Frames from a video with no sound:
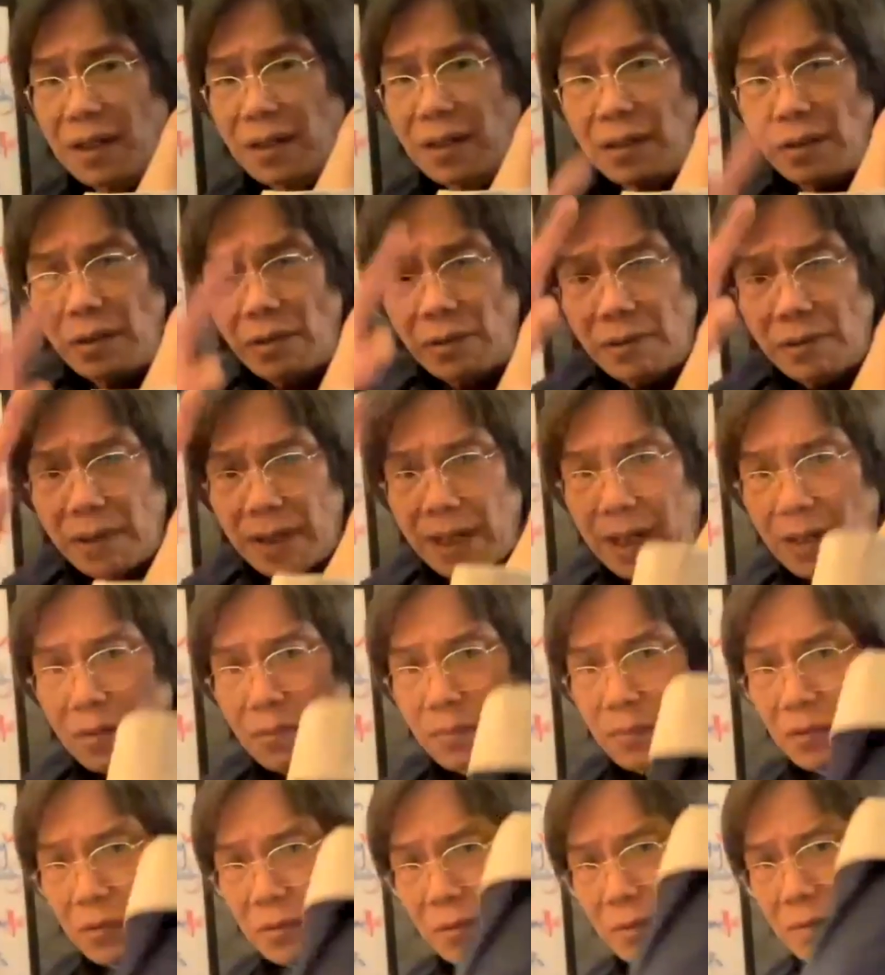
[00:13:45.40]
your
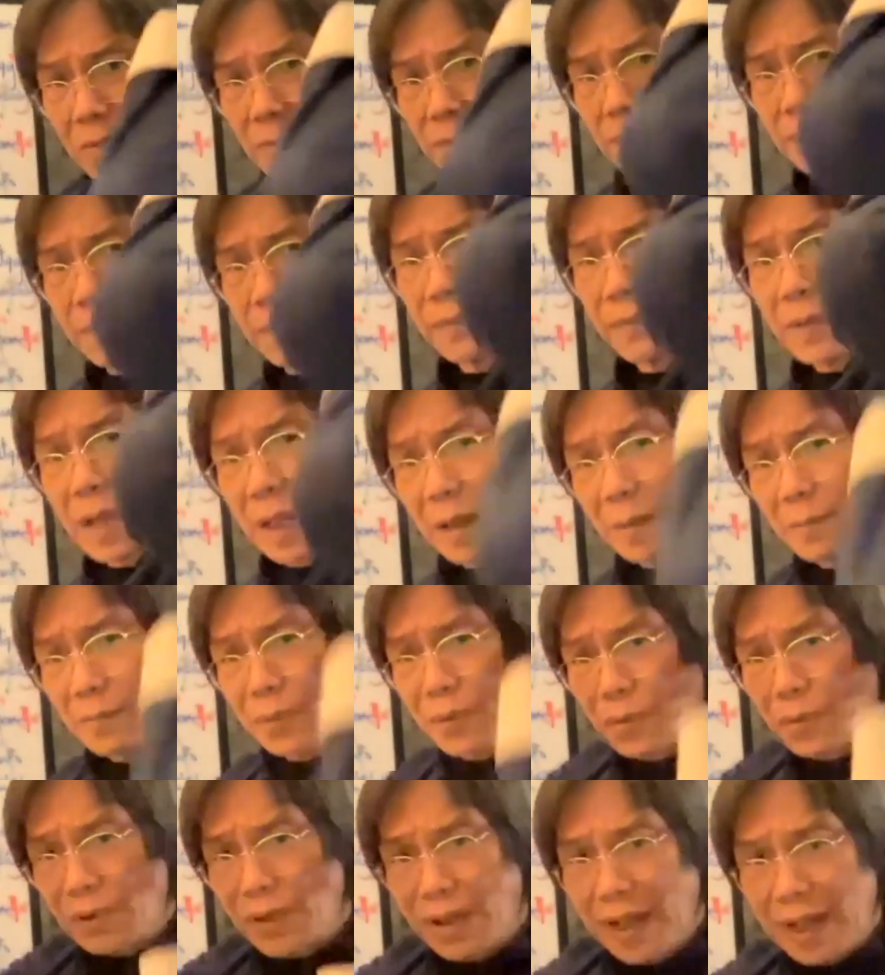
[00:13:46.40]
elbow.
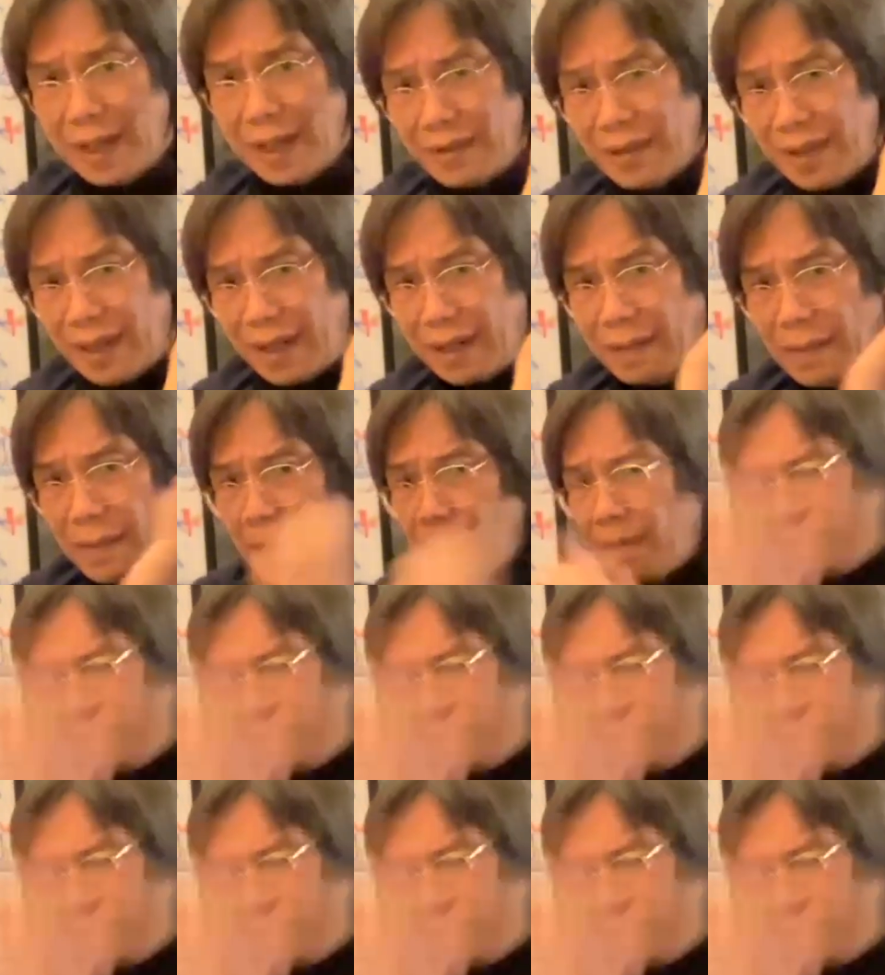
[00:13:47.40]
Pull your hand down.